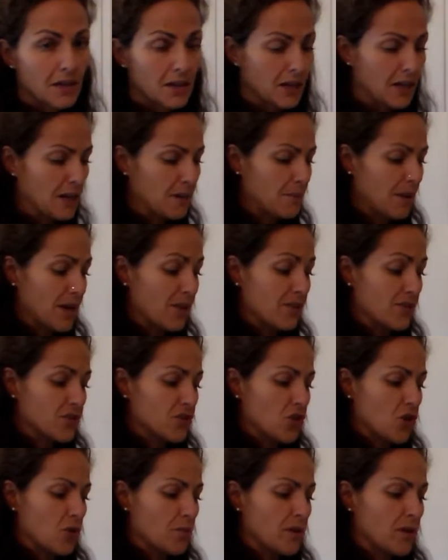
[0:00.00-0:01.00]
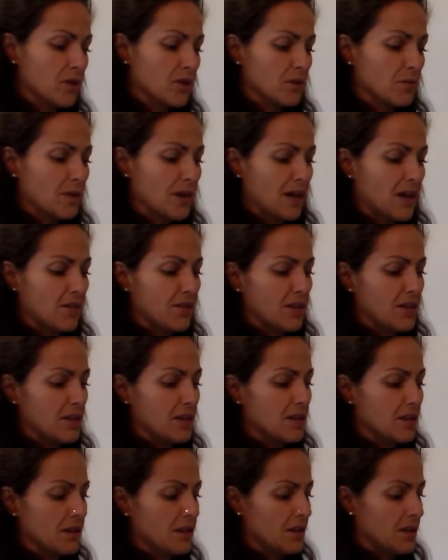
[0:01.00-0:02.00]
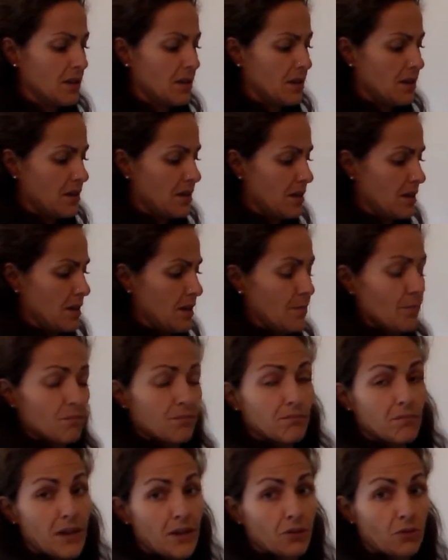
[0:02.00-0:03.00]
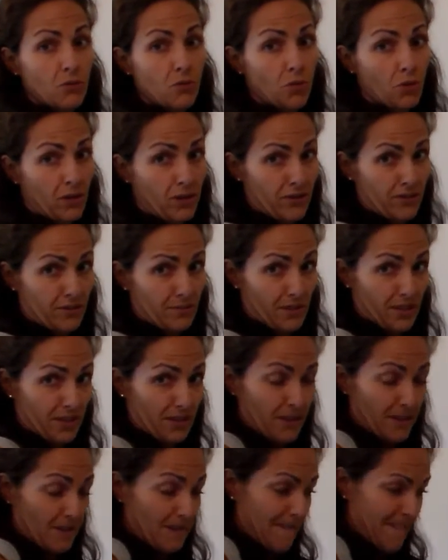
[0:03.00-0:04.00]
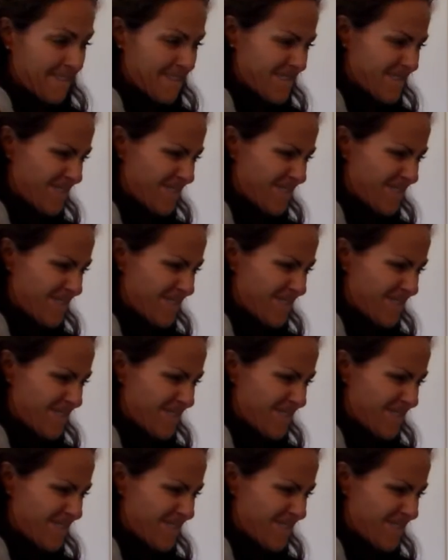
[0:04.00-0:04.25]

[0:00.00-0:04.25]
by the SCOBY or by the microorganisms in here.